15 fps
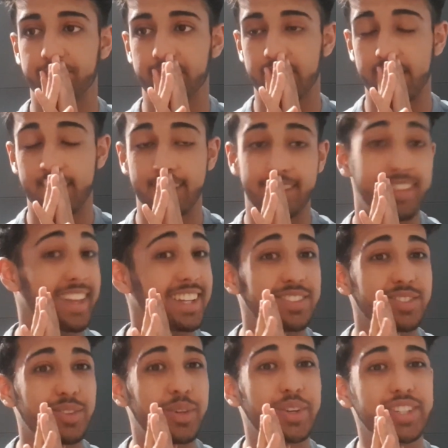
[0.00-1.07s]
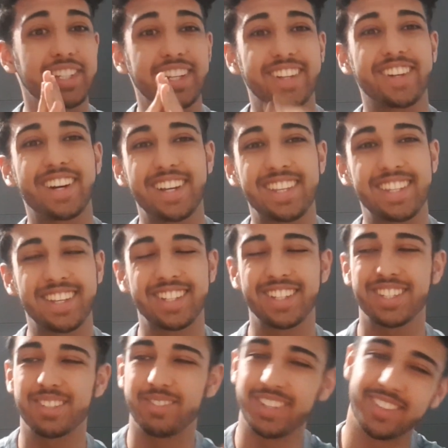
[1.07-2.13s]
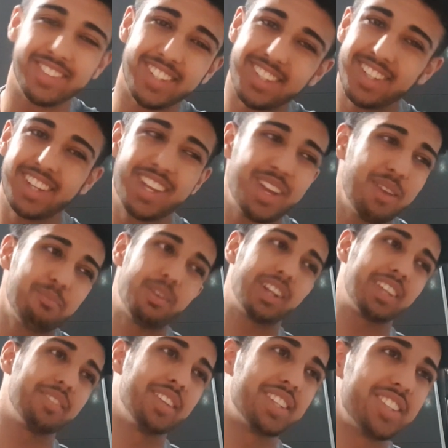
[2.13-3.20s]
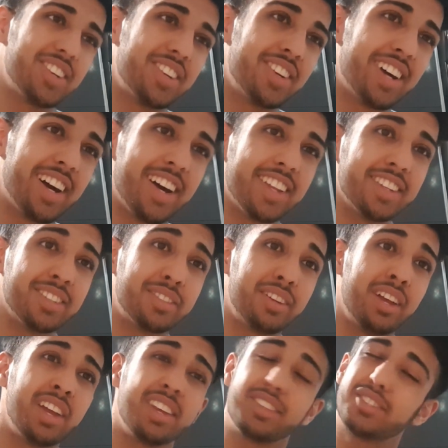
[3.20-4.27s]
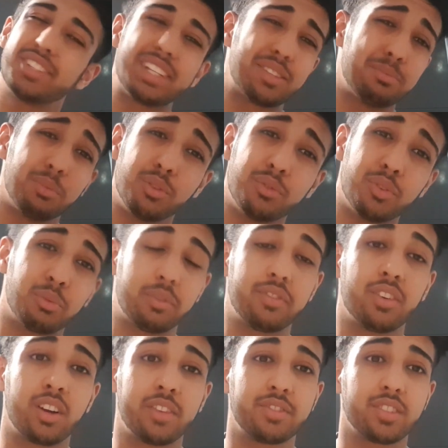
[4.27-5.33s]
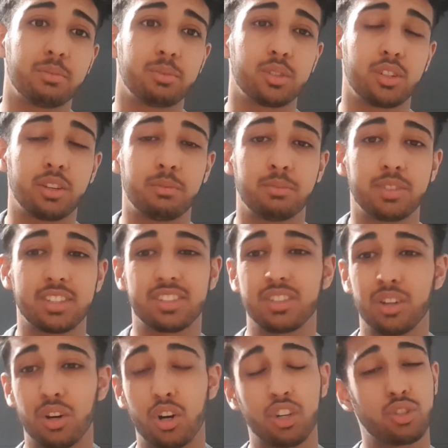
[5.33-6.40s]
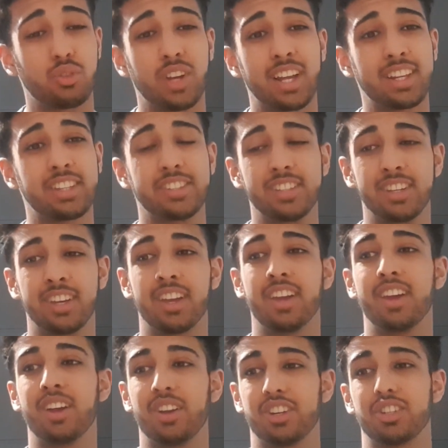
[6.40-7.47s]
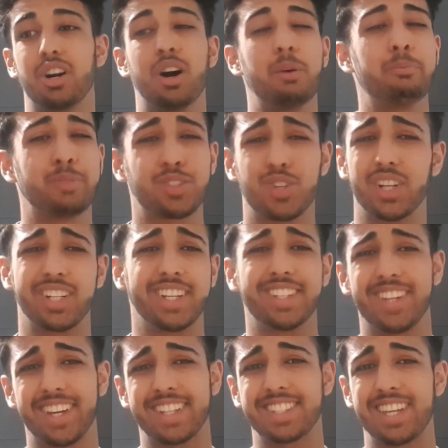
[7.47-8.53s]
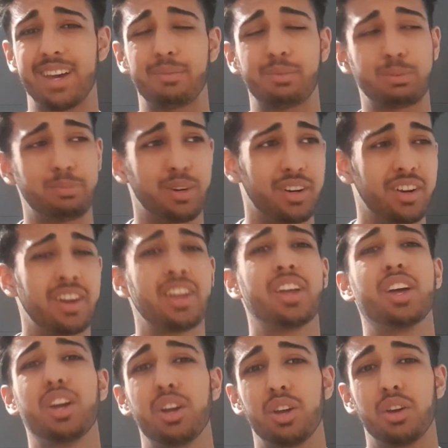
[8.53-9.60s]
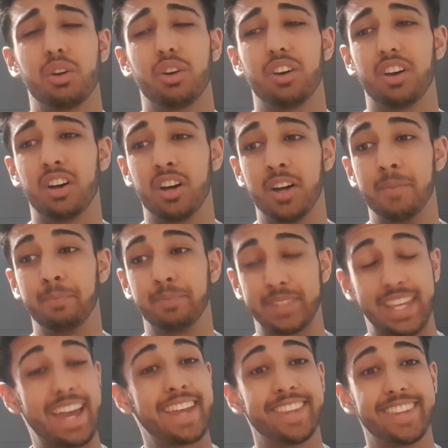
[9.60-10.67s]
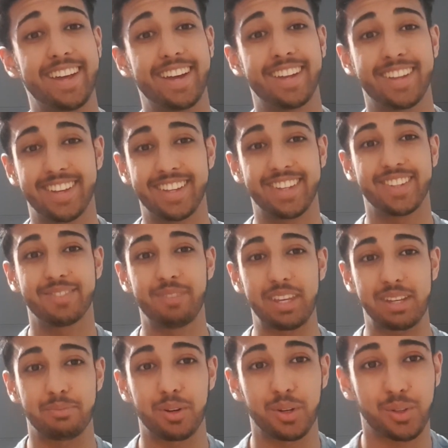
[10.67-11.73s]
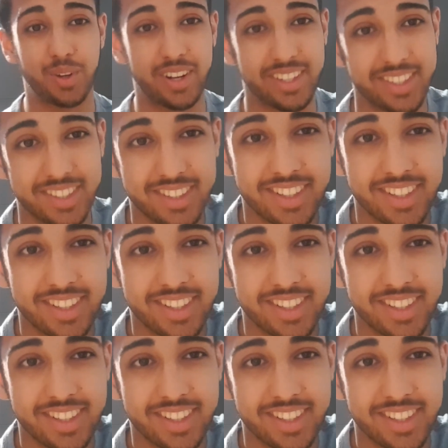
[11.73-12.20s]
Yeah, thanks for watching, guys. Just a bit of a braggy video, and you just need to move on with life sometimes. It's the harsh reality, which I'm struggling to accept, but getting there, making progress.